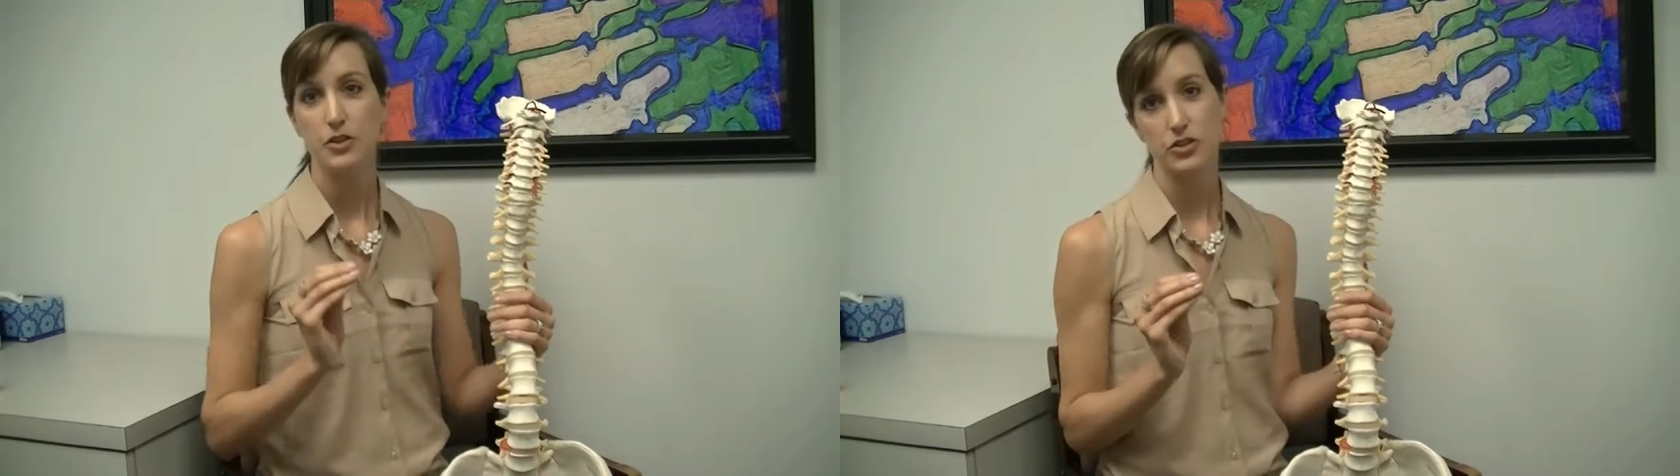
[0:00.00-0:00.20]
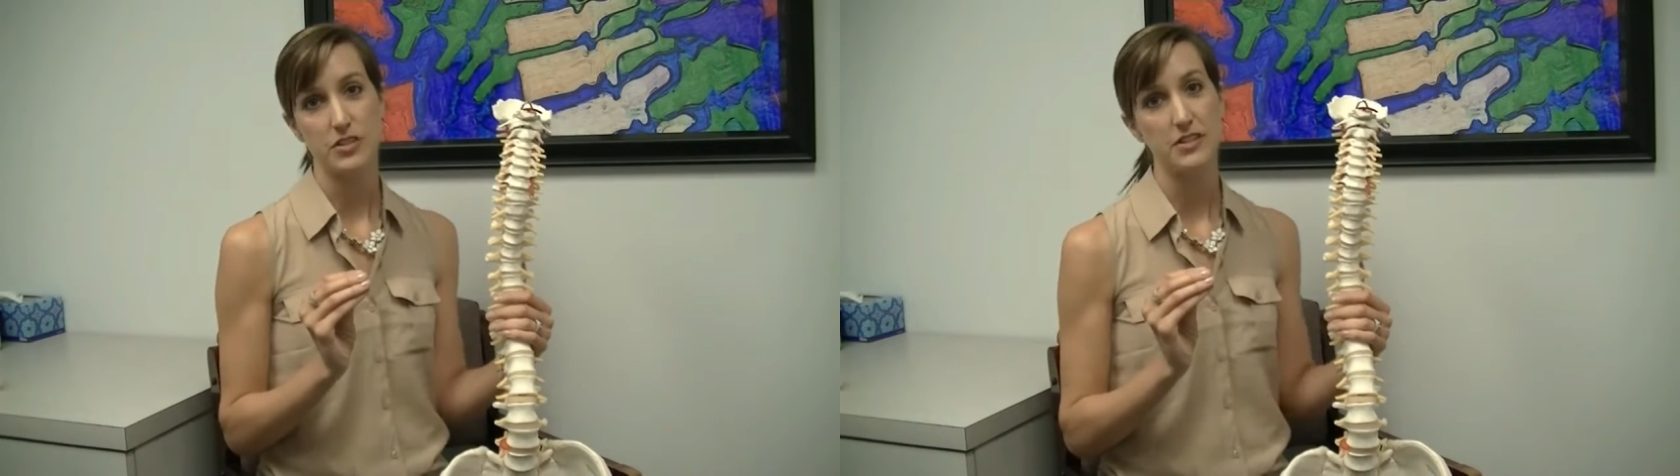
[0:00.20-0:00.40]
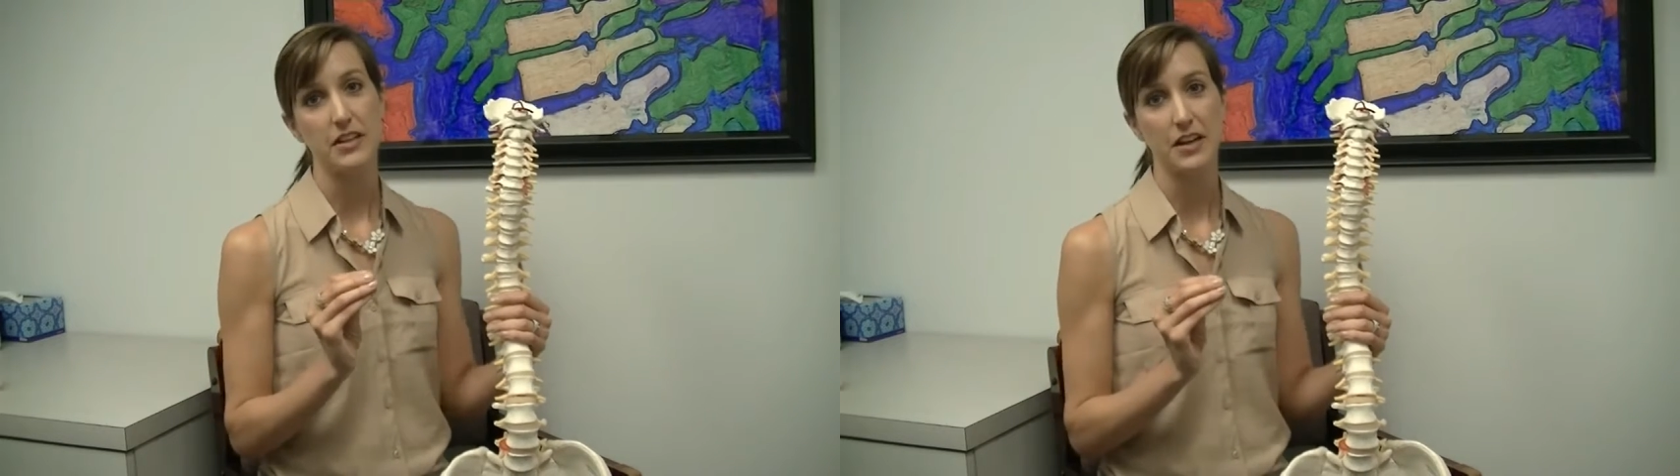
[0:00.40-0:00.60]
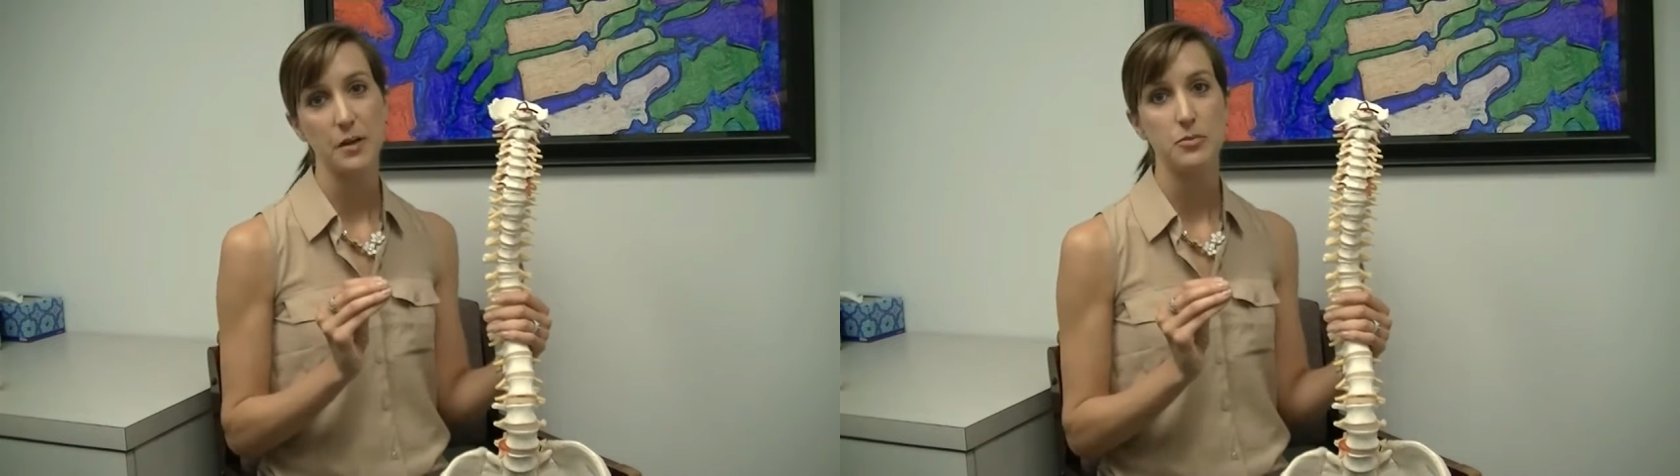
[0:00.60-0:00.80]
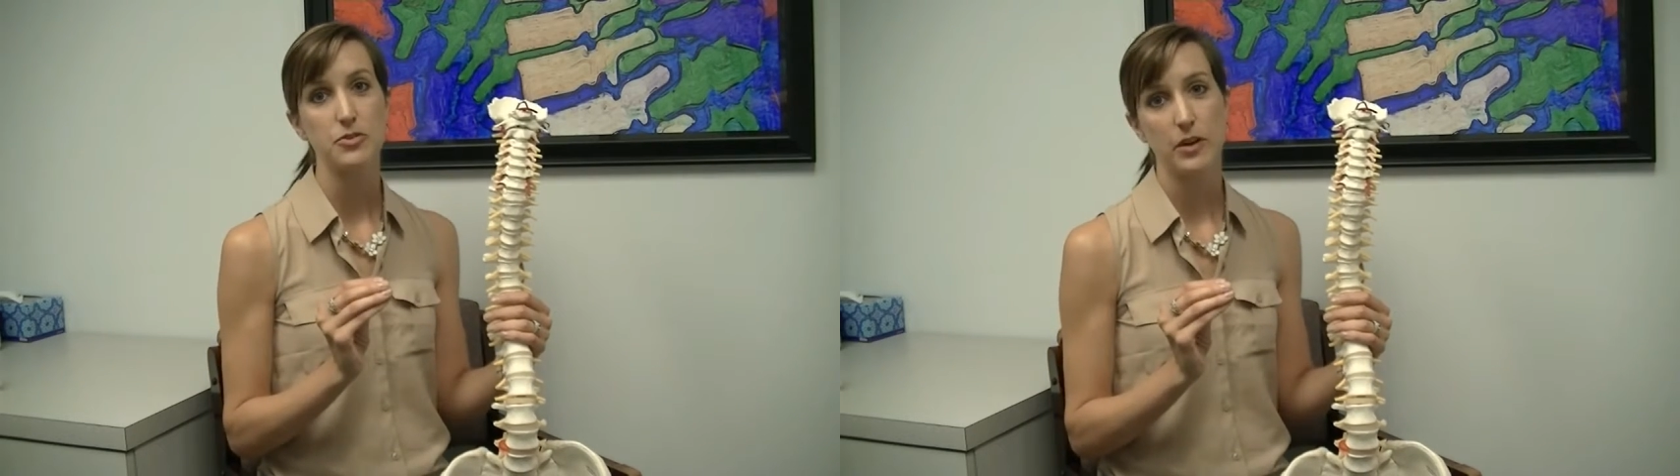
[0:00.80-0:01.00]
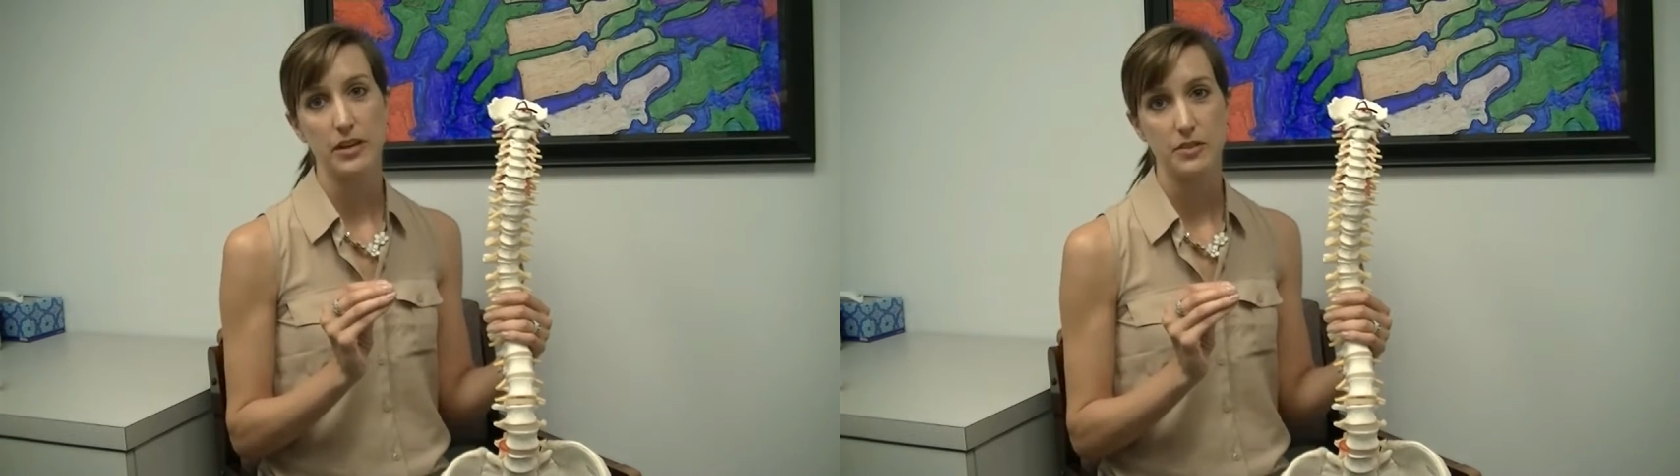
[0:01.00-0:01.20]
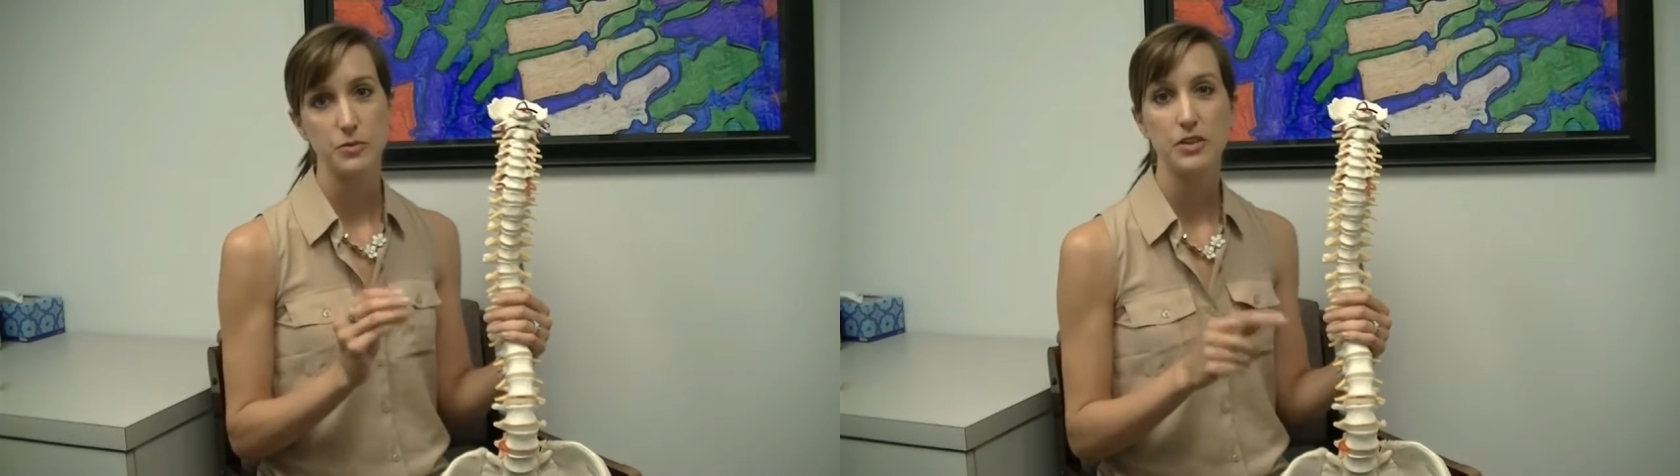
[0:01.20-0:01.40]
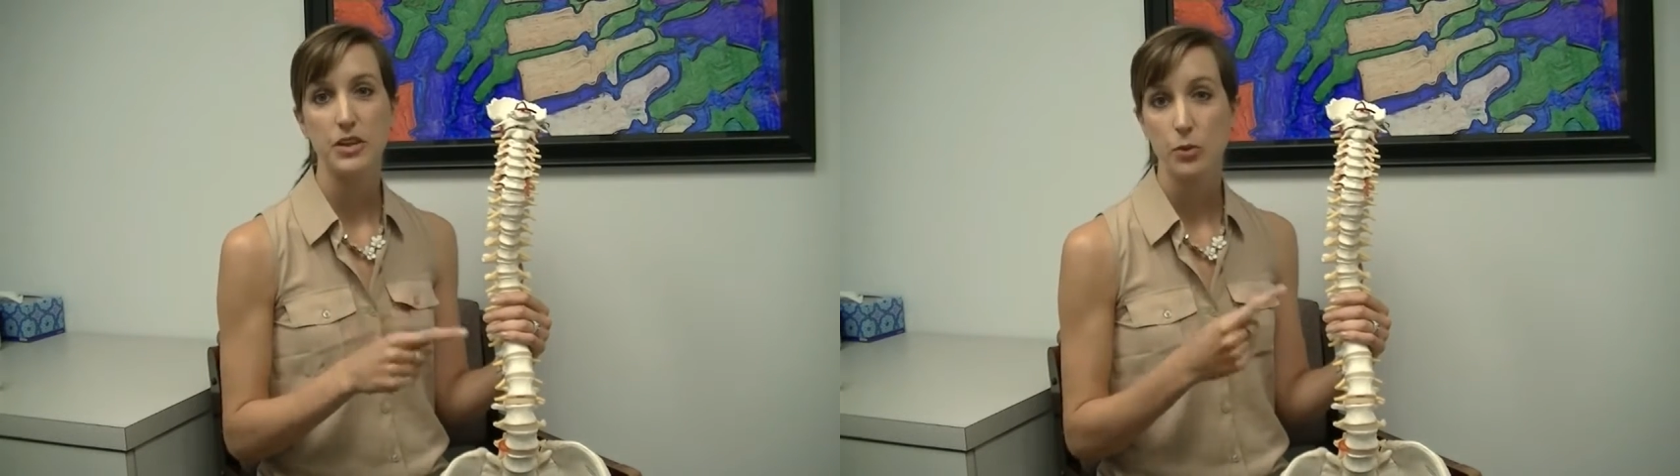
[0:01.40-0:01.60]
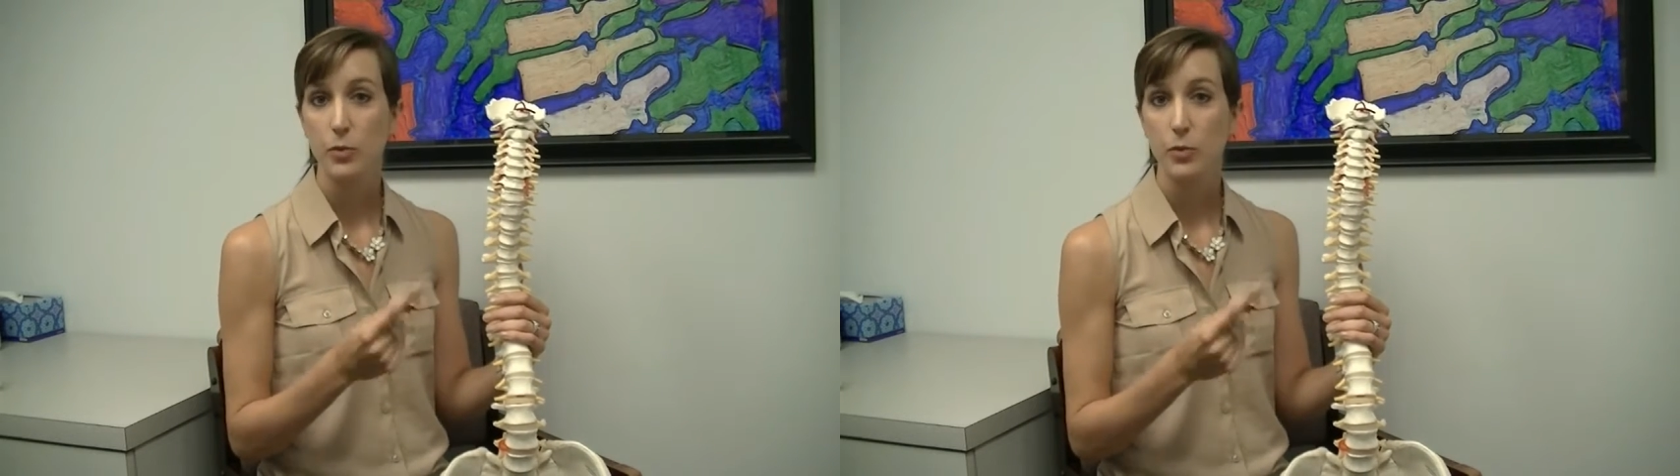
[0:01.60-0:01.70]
just sitting up straight. It's really a